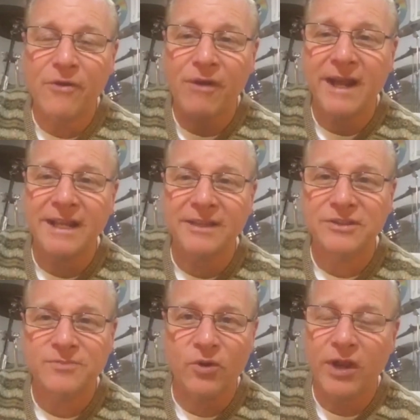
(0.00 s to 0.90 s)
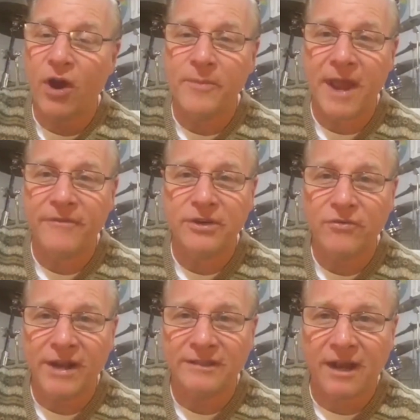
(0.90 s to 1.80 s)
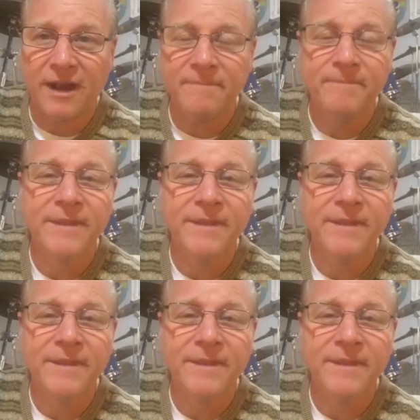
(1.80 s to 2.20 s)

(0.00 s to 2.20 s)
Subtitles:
writing in this morning. I hope you're having a great time.